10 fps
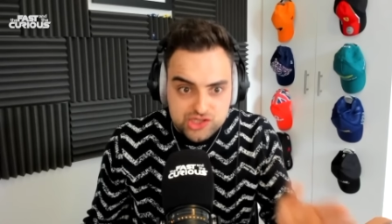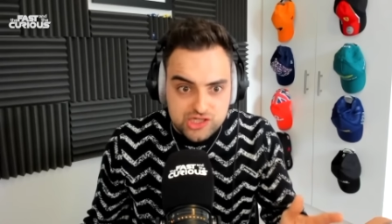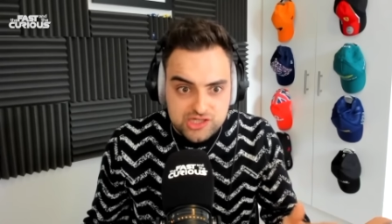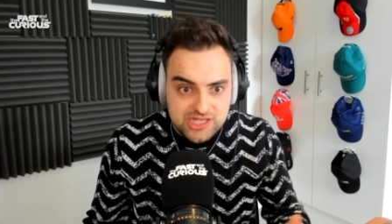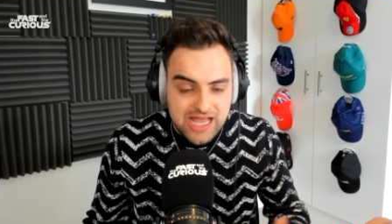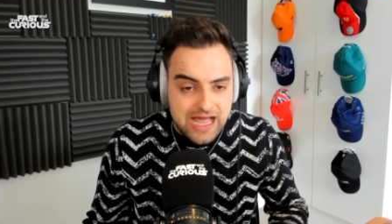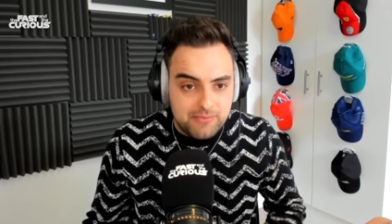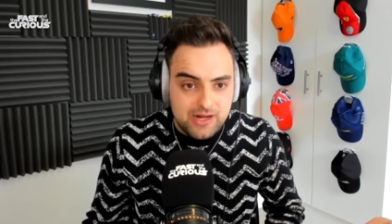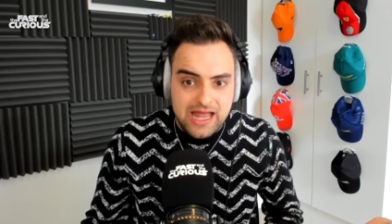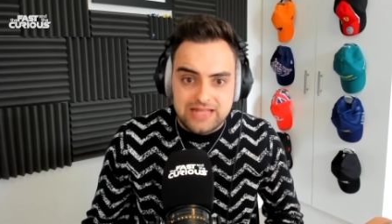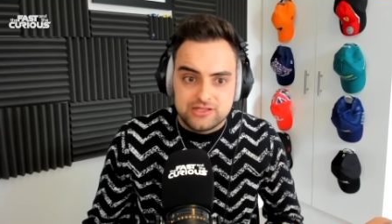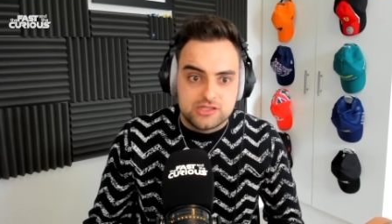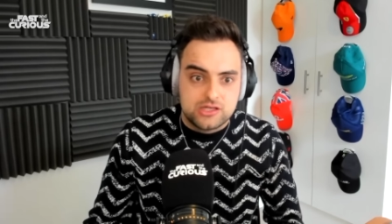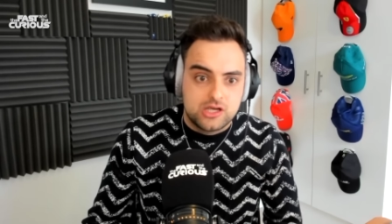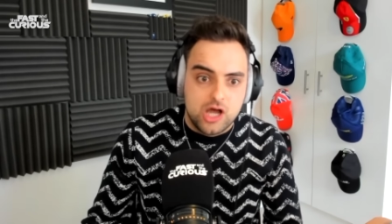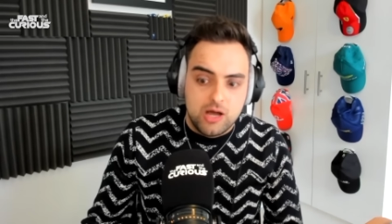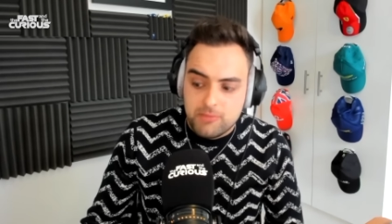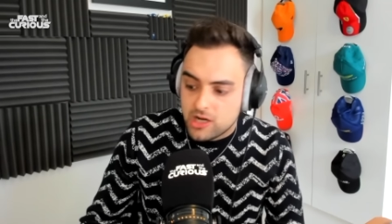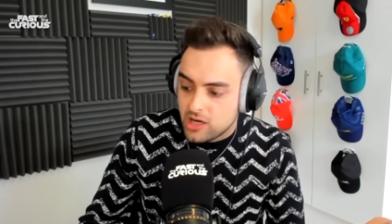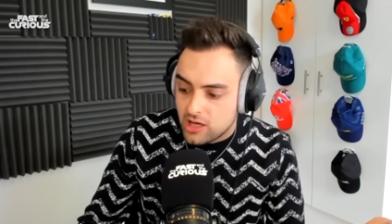a tap lance come
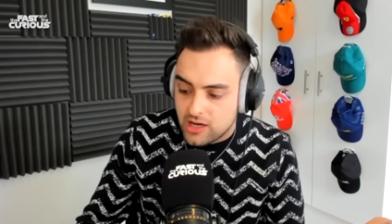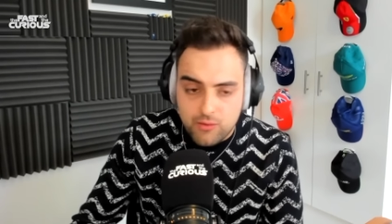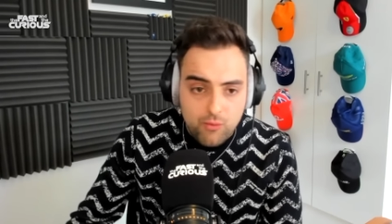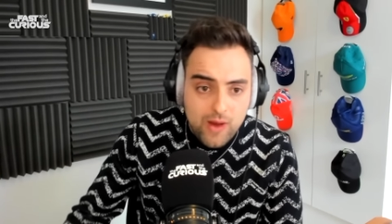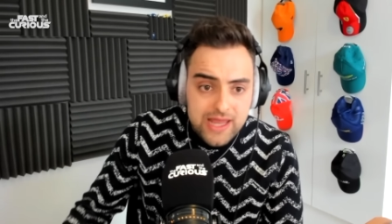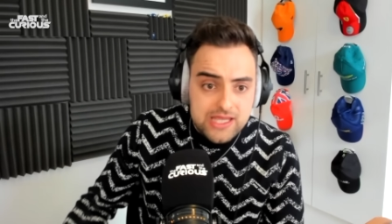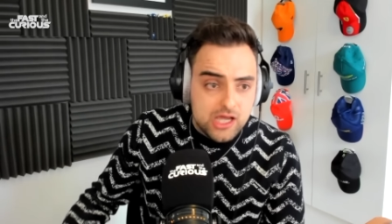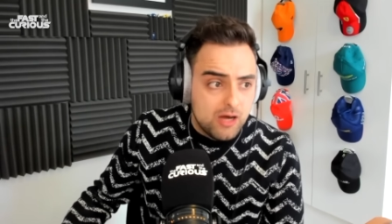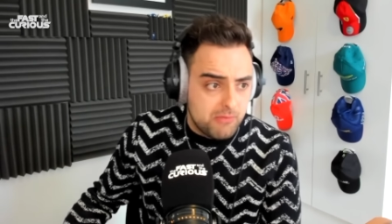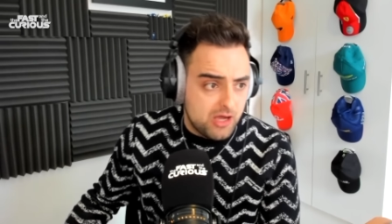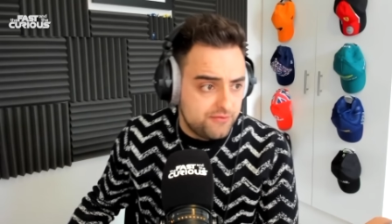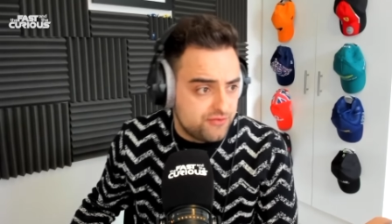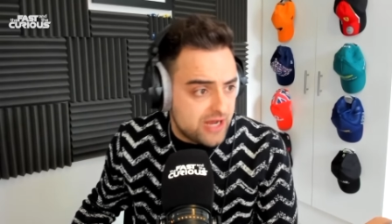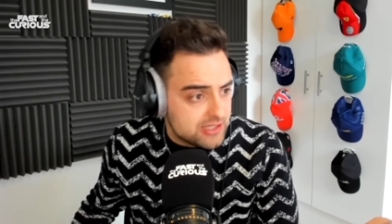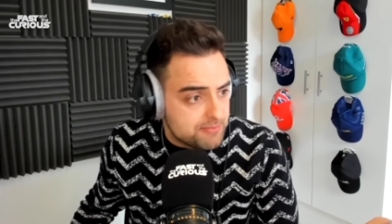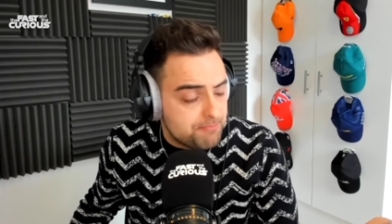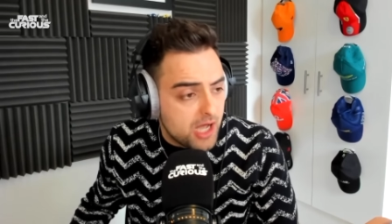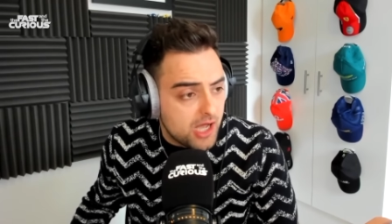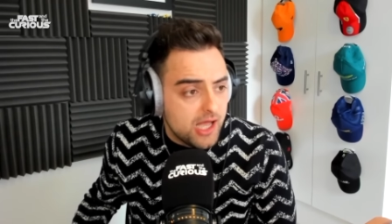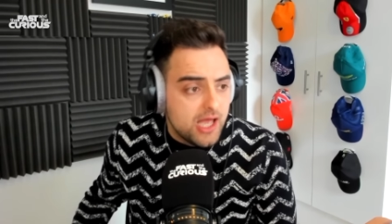a lot like wake up my friend
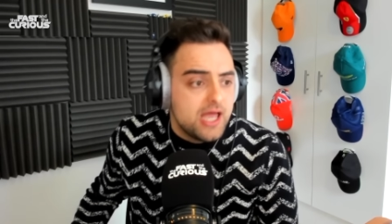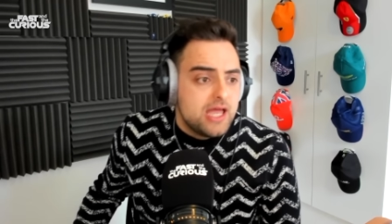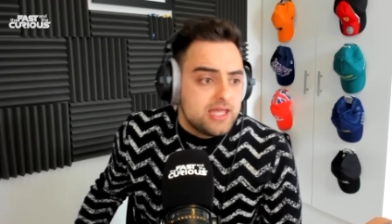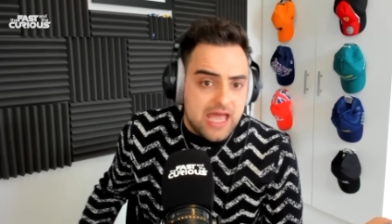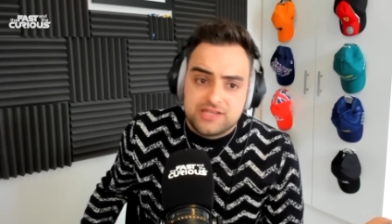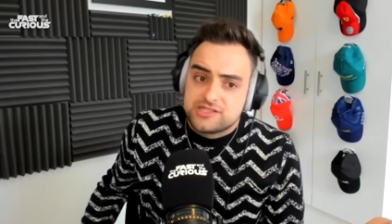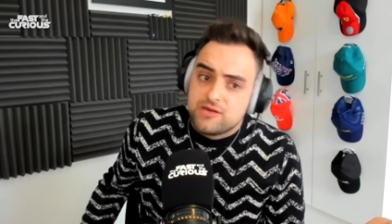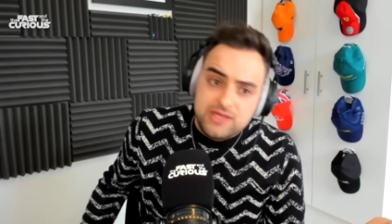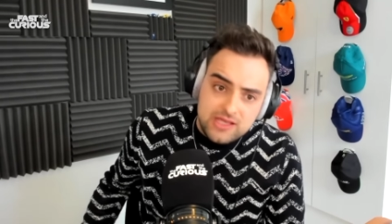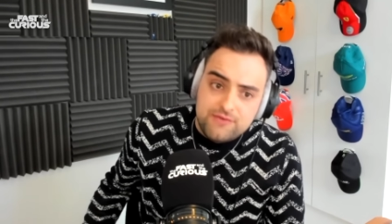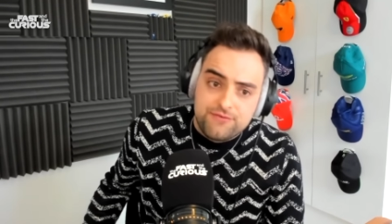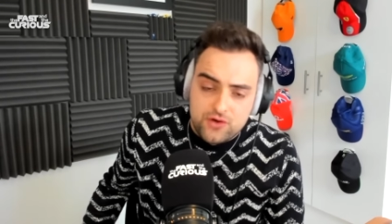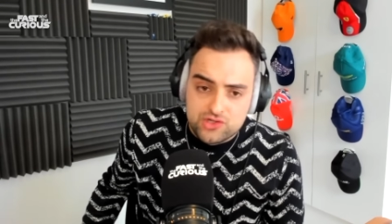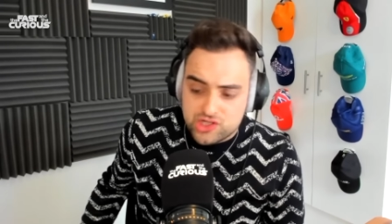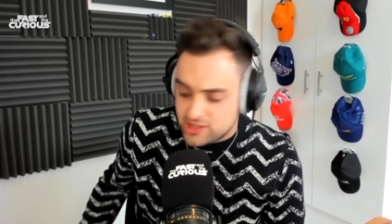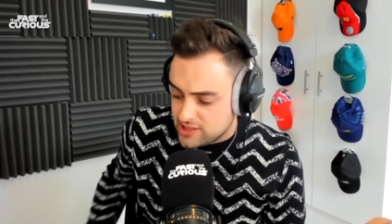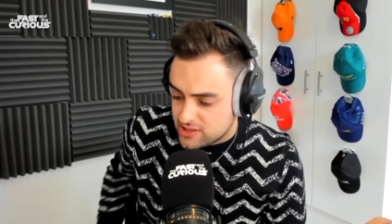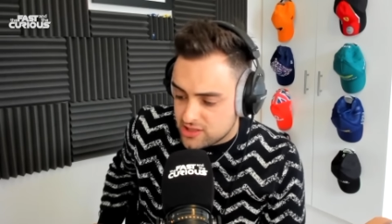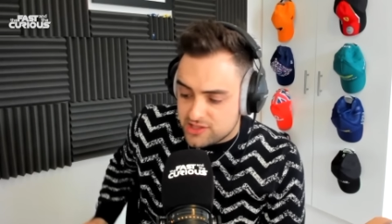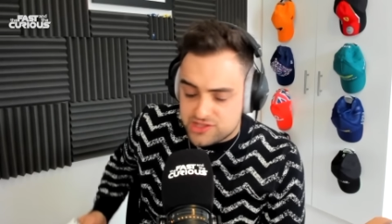but yeah, so he unfortunately
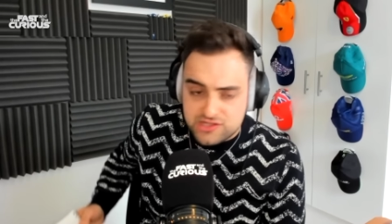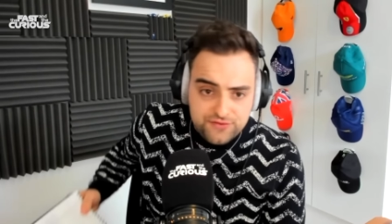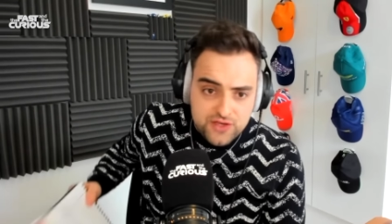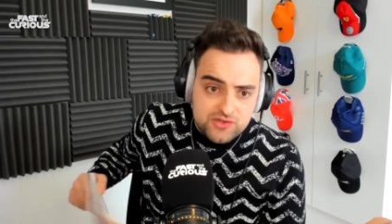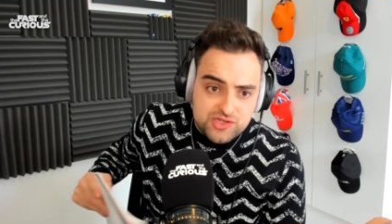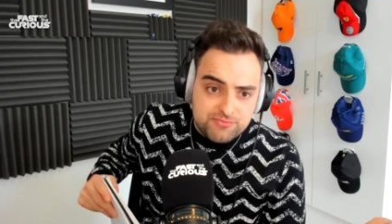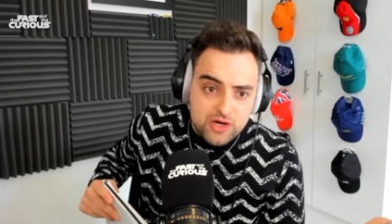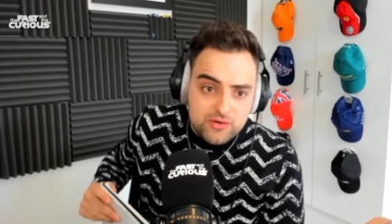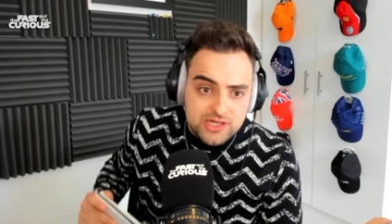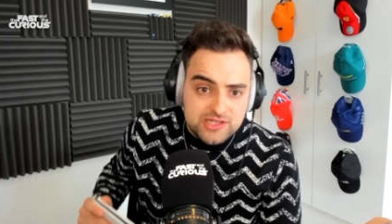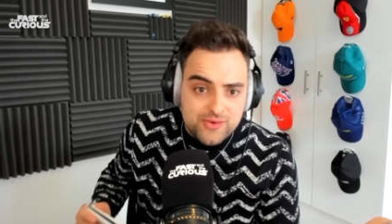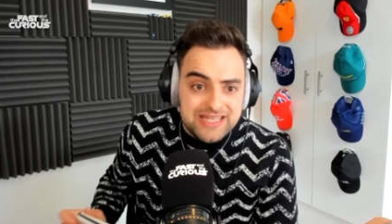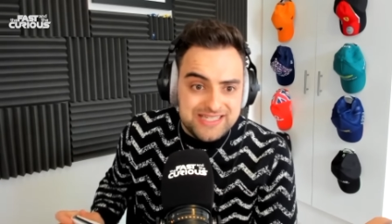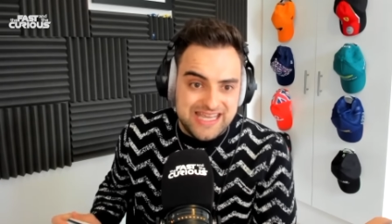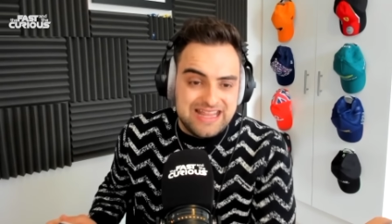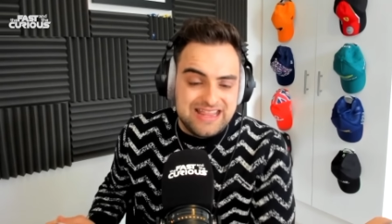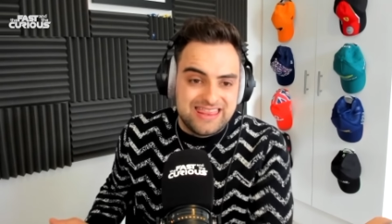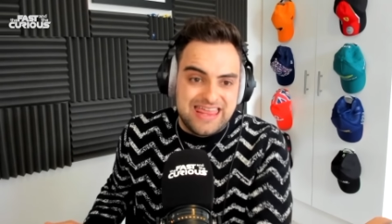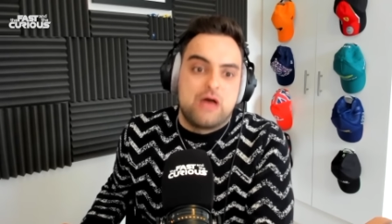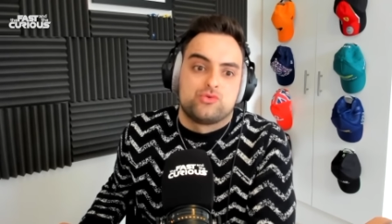got his diffuser broken into
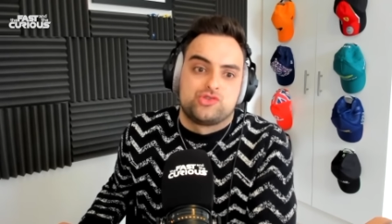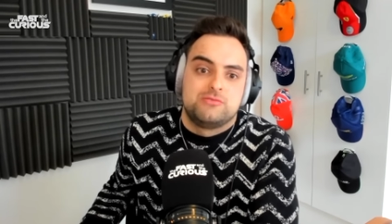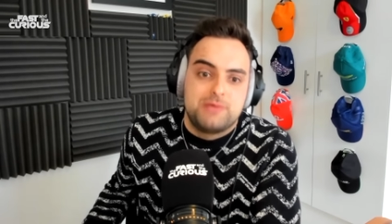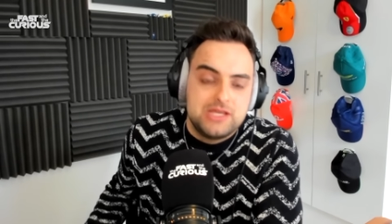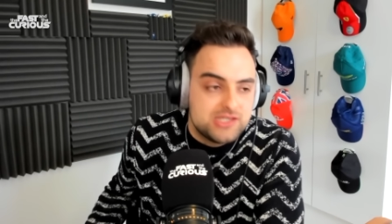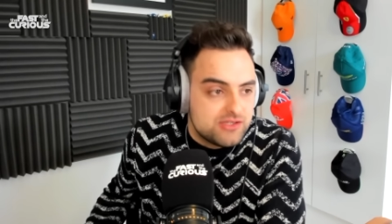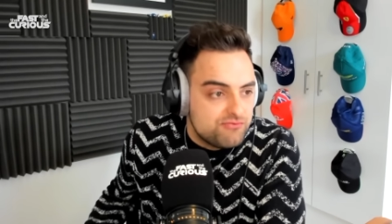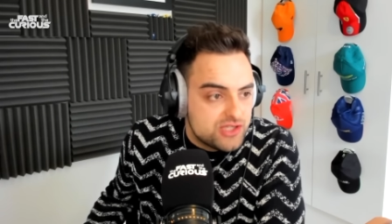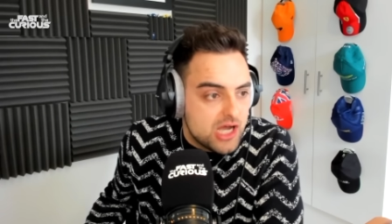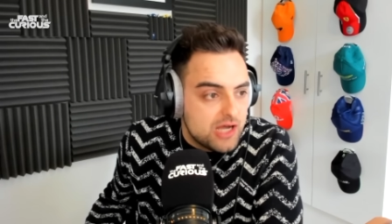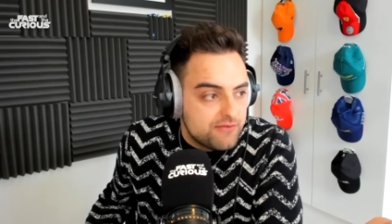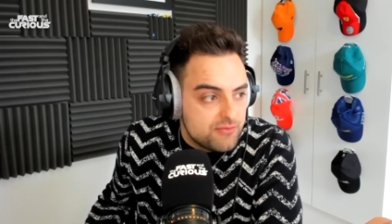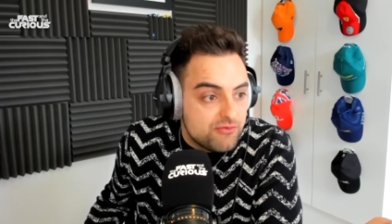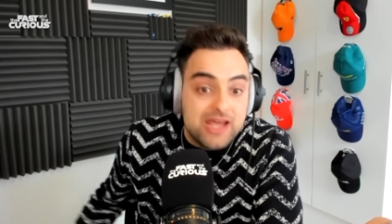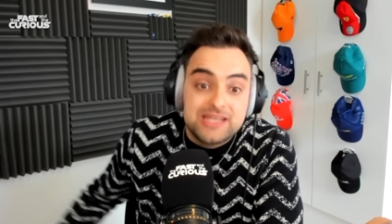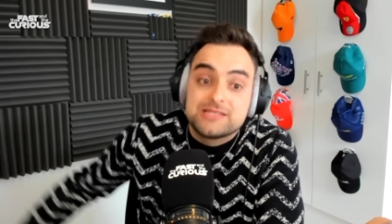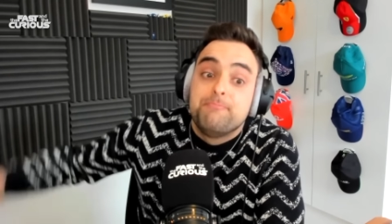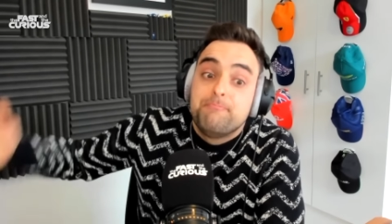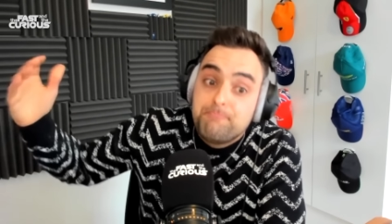18,000 pieces and retired from the race.